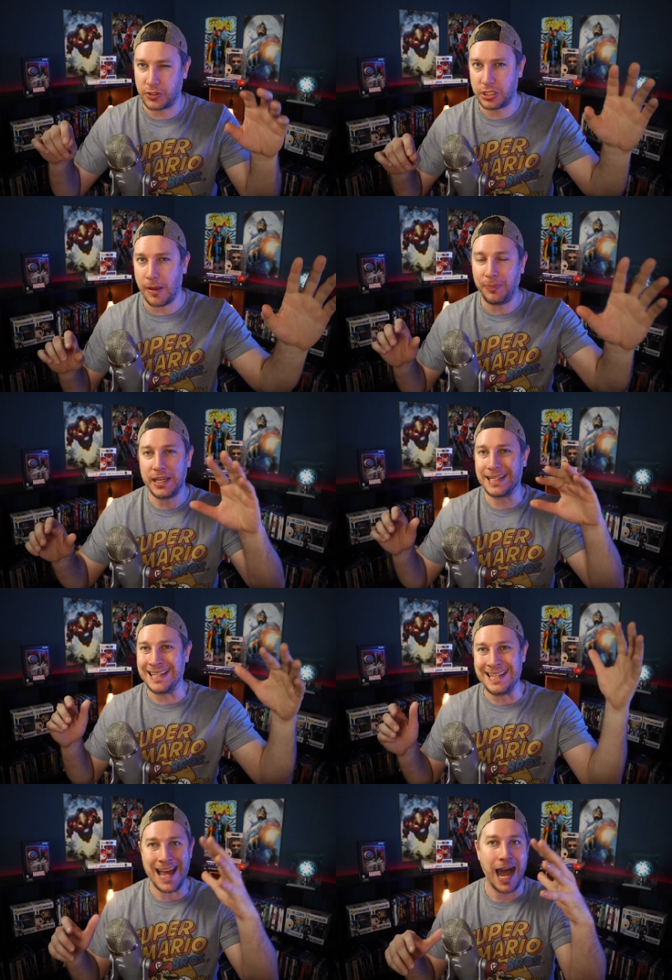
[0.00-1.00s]
of something's
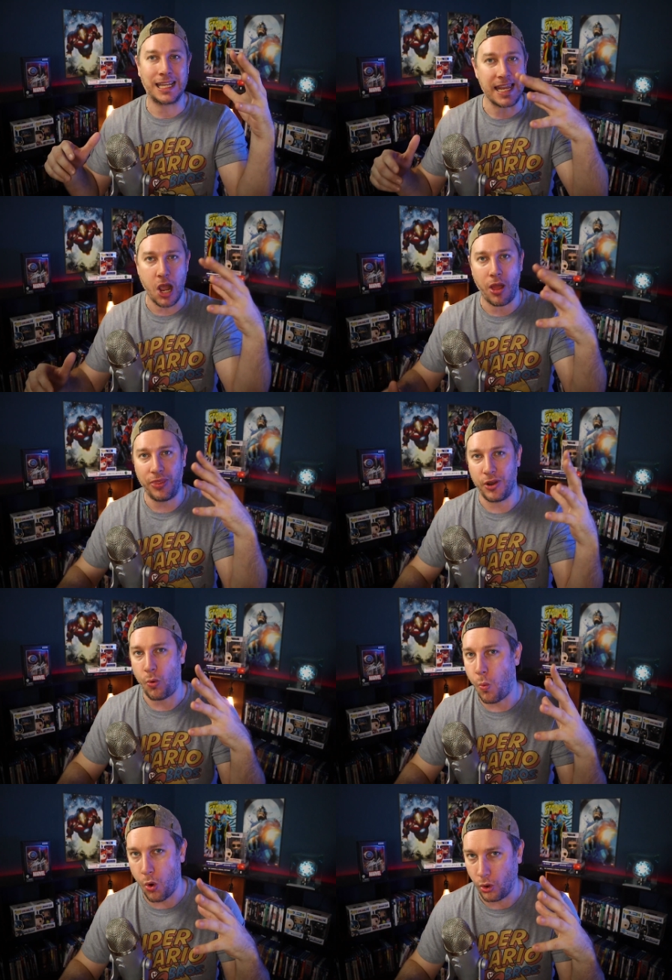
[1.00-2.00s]
knocking on
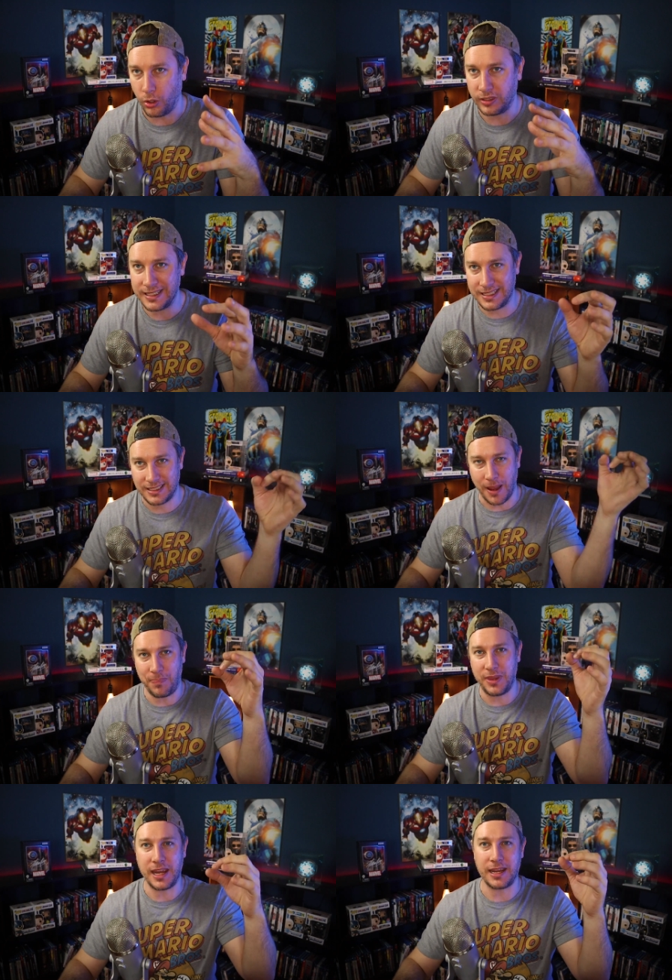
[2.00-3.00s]
their world.
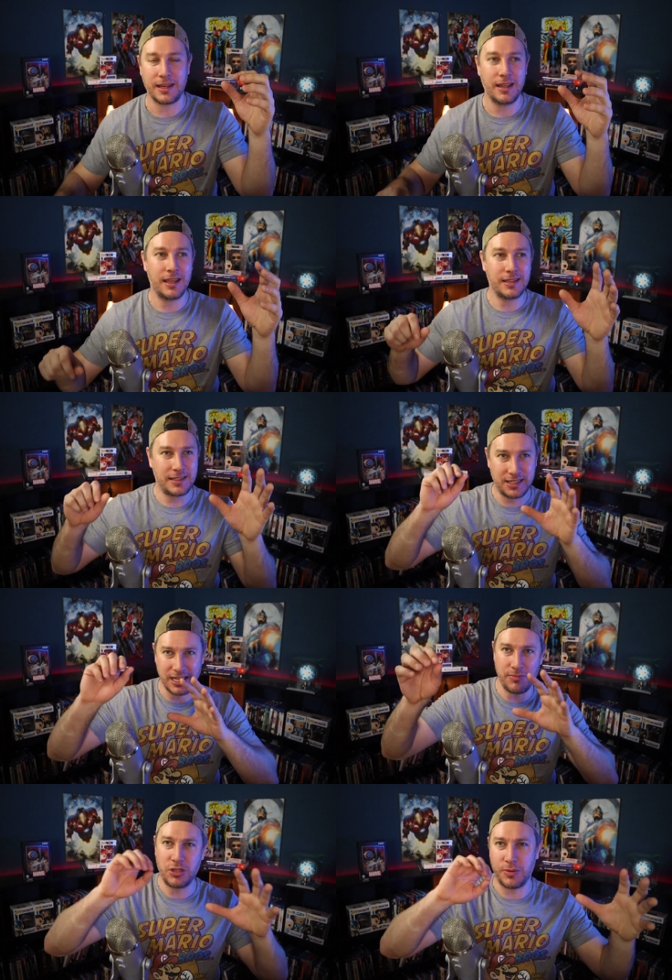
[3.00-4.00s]
Something
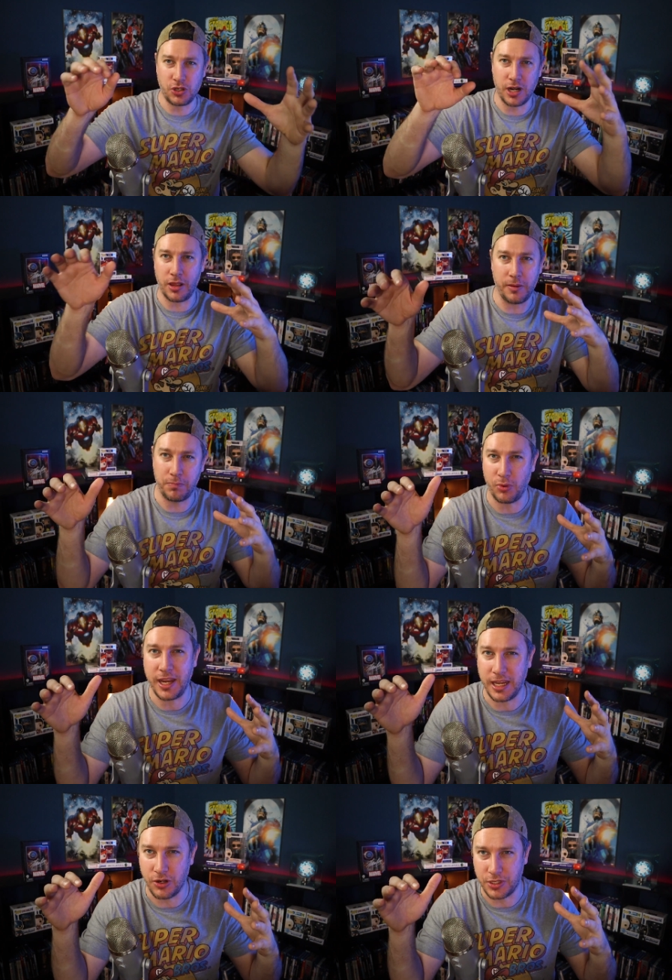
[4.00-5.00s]
seems to be trying to like
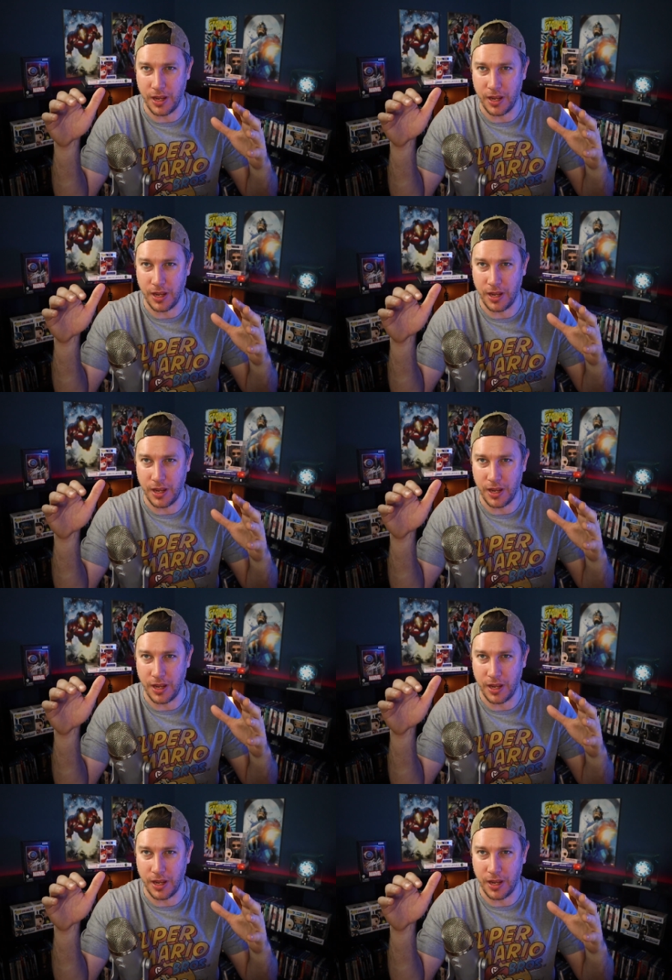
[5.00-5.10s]
break in or